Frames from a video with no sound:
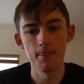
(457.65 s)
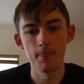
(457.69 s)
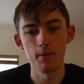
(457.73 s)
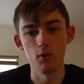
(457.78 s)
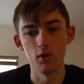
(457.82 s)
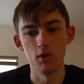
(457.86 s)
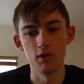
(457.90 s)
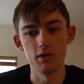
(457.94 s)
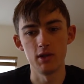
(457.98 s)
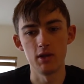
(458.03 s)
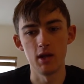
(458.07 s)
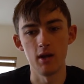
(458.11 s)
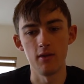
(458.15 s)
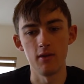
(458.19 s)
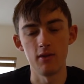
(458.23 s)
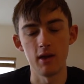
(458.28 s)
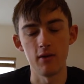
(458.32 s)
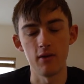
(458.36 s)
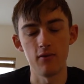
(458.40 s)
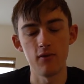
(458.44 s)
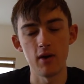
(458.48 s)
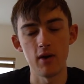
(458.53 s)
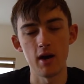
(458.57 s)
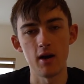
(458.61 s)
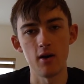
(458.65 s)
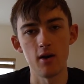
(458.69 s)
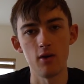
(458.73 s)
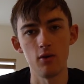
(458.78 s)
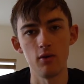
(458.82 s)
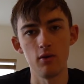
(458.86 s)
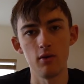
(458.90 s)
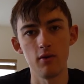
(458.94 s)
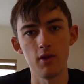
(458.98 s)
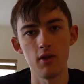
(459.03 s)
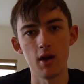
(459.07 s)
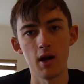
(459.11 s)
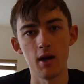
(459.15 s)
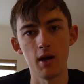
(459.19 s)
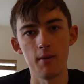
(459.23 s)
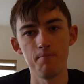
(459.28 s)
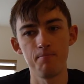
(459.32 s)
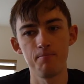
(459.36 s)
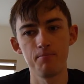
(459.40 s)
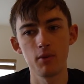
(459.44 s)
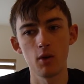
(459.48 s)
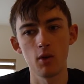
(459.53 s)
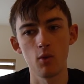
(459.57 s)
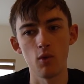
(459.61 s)
was that they found
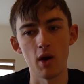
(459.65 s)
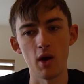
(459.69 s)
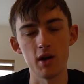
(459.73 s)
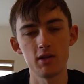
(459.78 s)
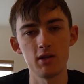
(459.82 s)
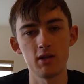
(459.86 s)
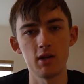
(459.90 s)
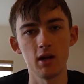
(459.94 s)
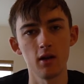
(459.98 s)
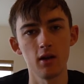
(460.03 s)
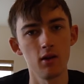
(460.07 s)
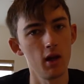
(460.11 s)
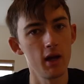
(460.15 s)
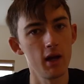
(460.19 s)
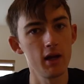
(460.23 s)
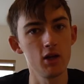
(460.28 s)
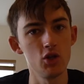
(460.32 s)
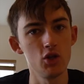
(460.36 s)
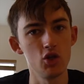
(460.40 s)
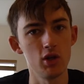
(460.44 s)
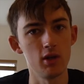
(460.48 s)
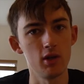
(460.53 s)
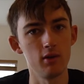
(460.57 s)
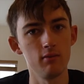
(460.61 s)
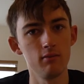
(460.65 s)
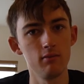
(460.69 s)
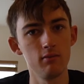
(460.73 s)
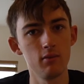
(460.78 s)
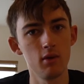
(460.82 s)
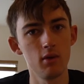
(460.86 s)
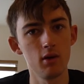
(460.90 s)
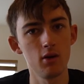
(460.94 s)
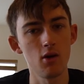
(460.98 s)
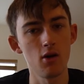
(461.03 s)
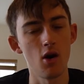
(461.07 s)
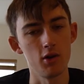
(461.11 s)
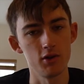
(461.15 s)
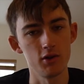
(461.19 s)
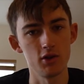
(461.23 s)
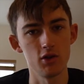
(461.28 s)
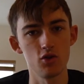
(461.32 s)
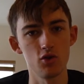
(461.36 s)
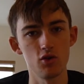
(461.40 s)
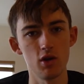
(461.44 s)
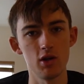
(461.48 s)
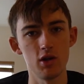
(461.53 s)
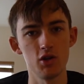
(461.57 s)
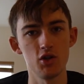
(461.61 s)
that resting glycogen
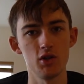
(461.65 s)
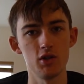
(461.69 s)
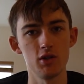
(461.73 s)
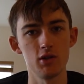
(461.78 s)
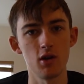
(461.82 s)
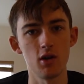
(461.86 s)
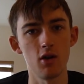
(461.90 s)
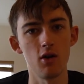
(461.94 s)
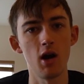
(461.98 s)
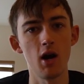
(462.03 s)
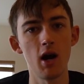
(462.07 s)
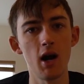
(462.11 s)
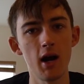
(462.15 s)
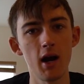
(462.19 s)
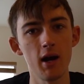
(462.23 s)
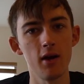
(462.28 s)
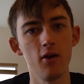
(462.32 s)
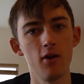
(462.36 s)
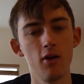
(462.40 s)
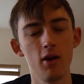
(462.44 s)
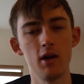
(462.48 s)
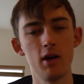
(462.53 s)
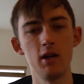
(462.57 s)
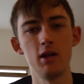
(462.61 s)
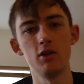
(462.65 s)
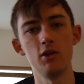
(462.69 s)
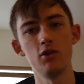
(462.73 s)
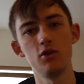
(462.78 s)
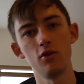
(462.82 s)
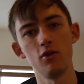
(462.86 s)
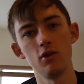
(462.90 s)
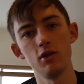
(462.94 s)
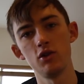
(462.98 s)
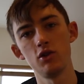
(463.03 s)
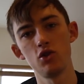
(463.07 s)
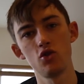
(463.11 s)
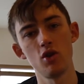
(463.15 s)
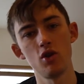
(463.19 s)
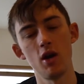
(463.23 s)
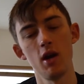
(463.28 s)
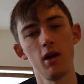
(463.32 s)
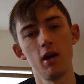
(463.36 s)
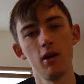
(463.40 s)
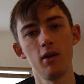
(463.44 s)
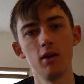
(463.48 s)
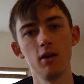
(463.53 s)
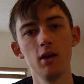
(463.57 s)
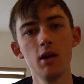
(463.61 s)
concentrations are higher in endurance
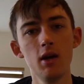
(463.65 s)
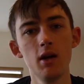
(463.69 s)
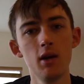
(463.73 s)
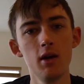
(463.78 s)
trained